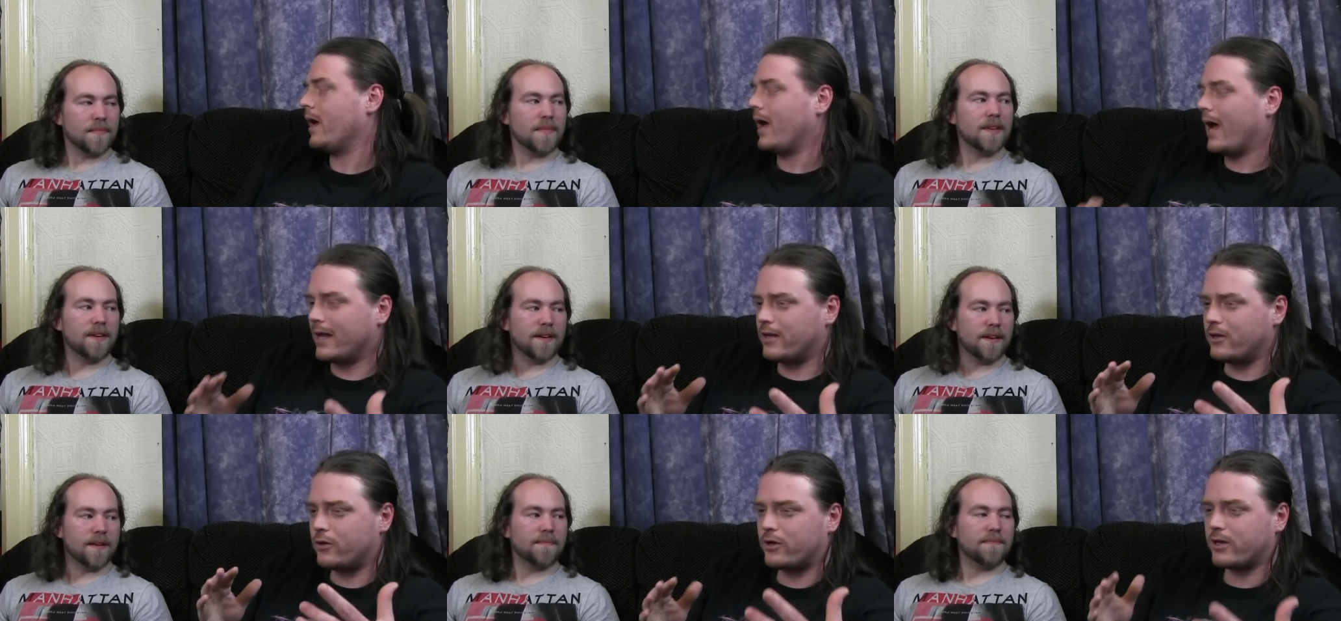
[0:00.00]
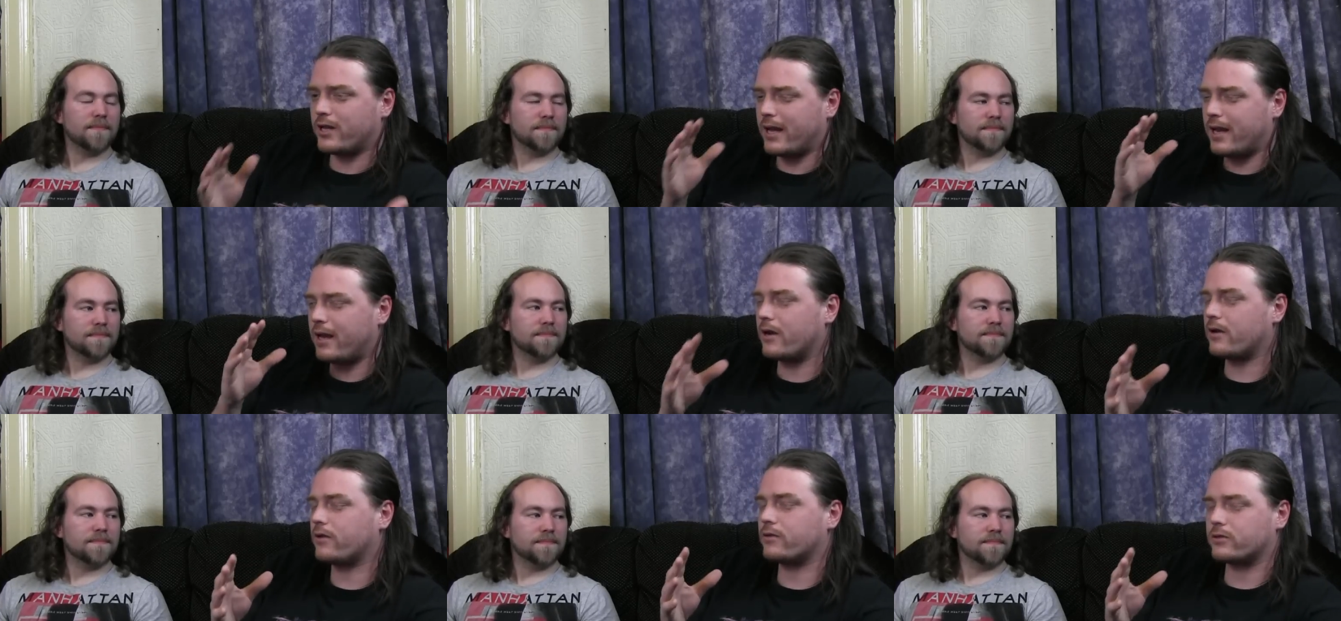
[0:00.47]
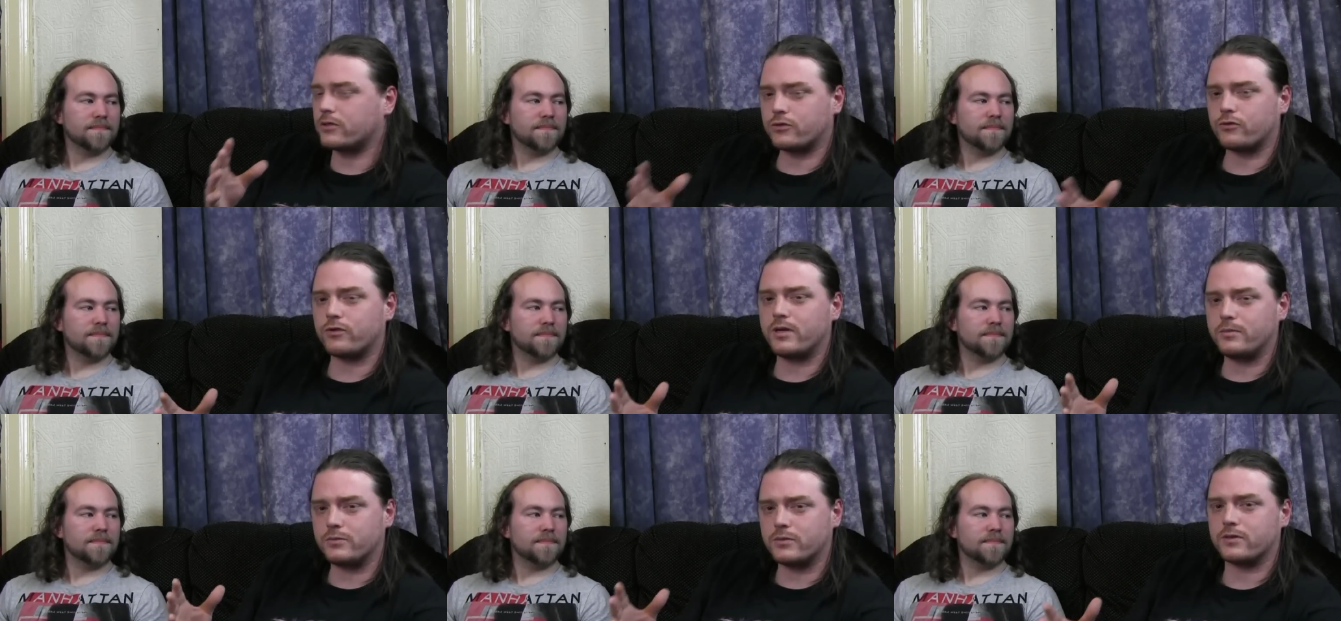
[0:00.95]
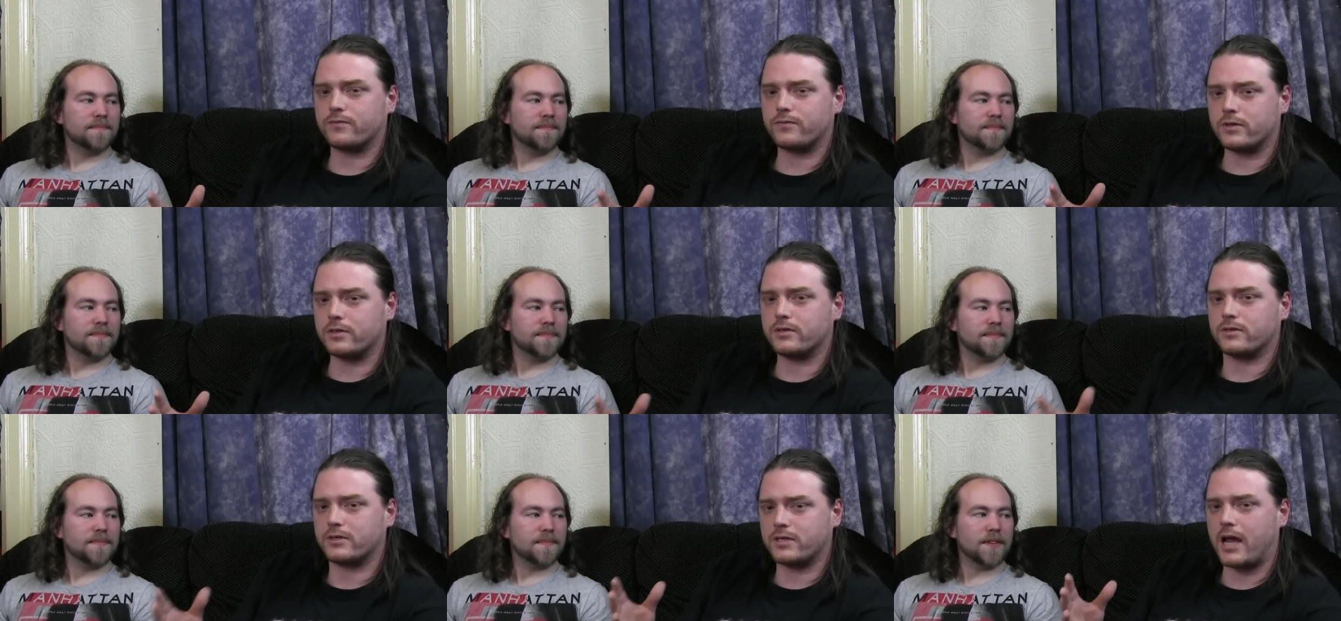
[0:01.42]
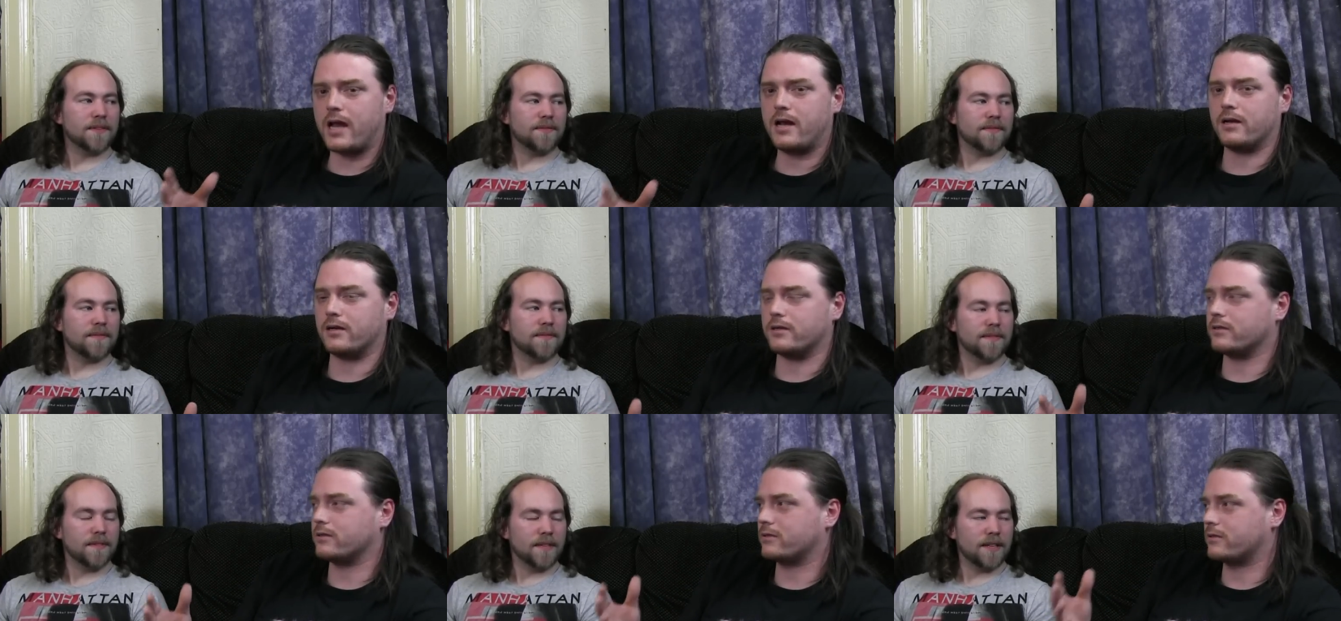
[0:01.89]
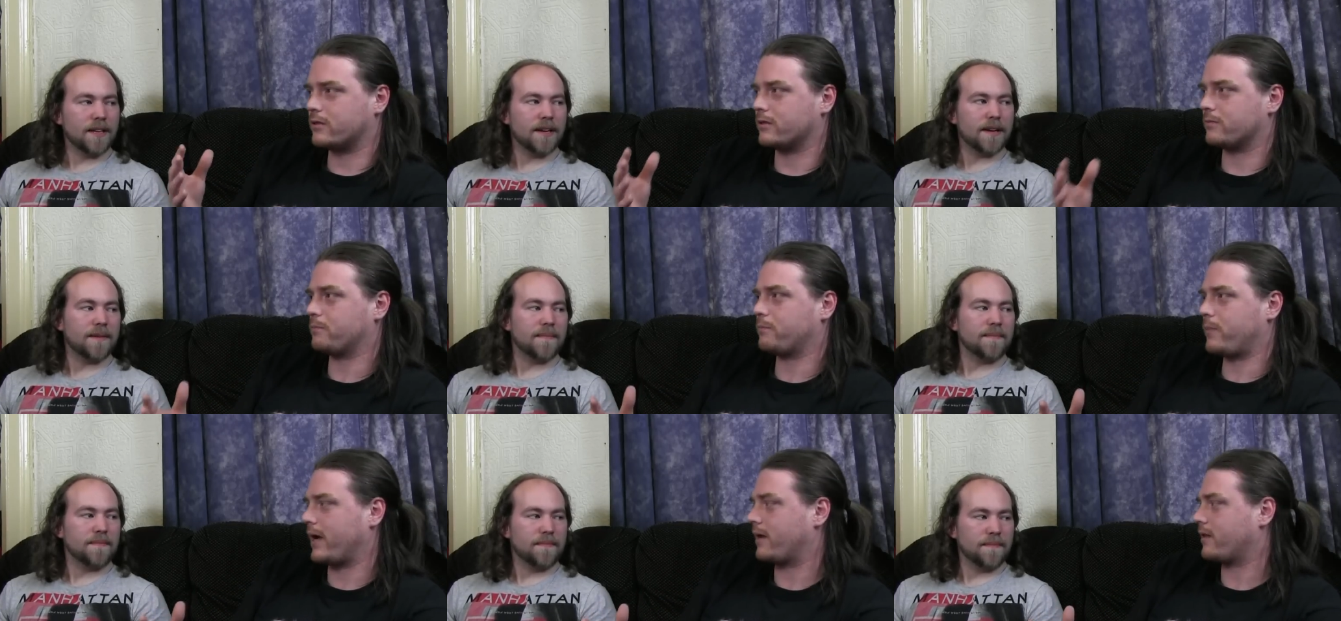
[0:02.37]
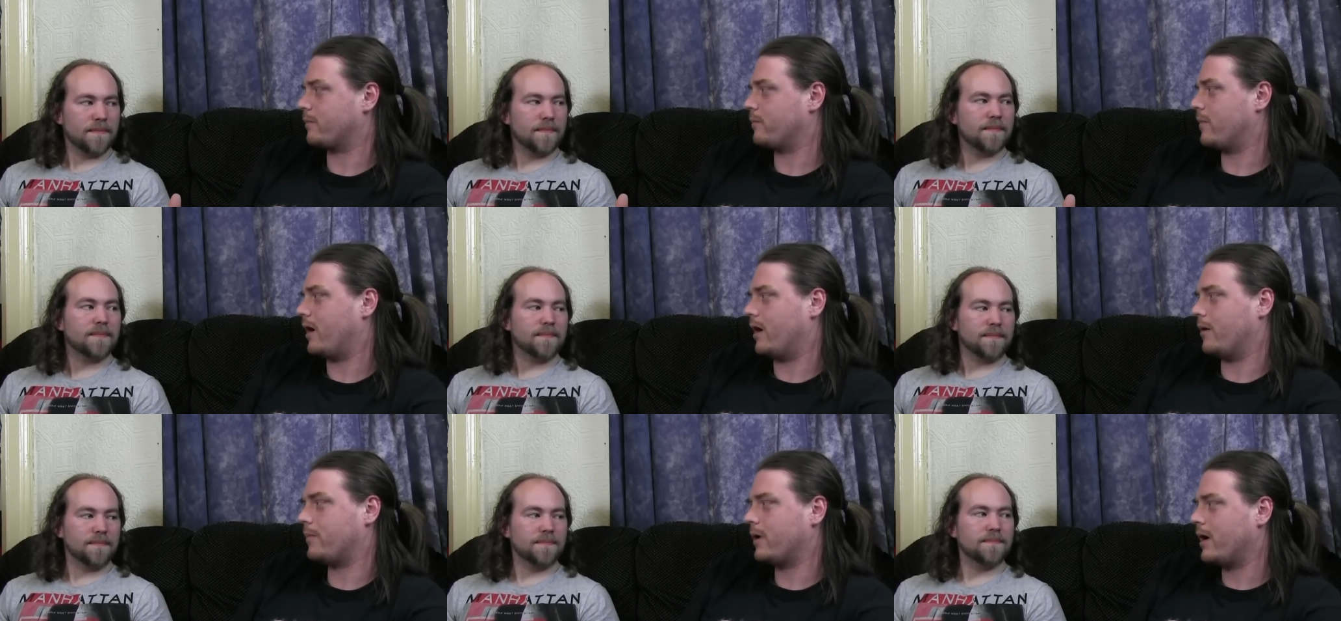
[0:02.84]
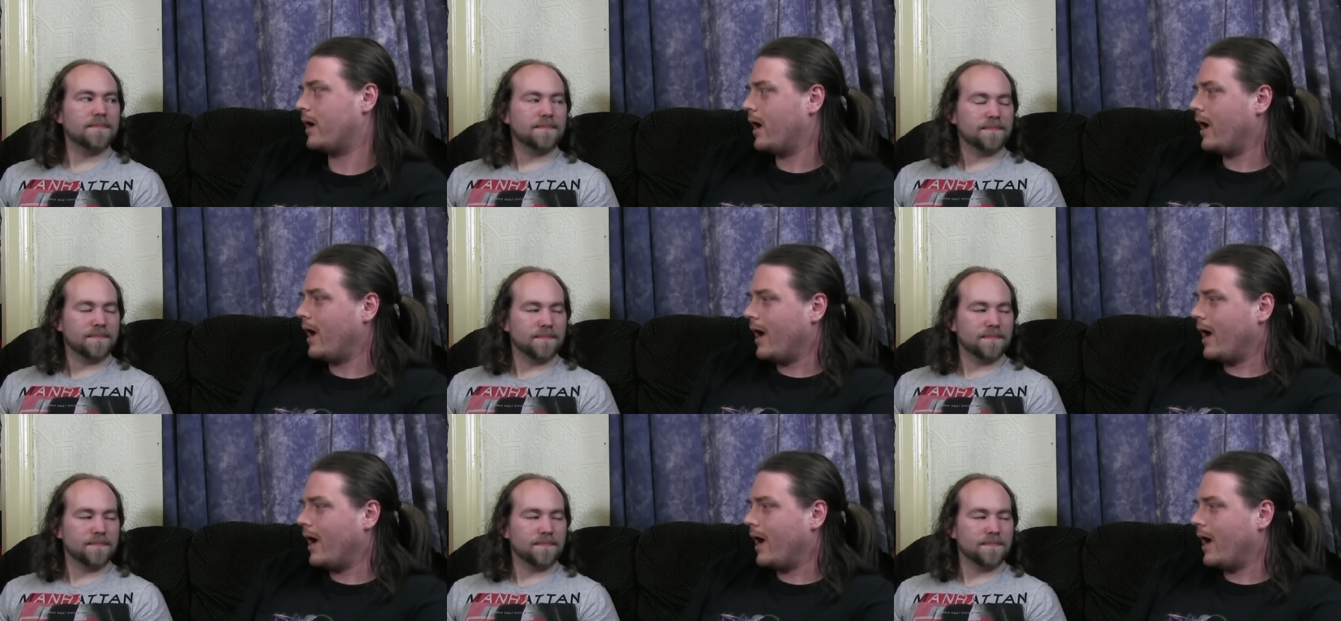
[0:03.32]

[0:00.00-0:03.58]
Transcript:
Speaker 1: Yeah. And you could hear the screams of the sailors to yeah. pick them up.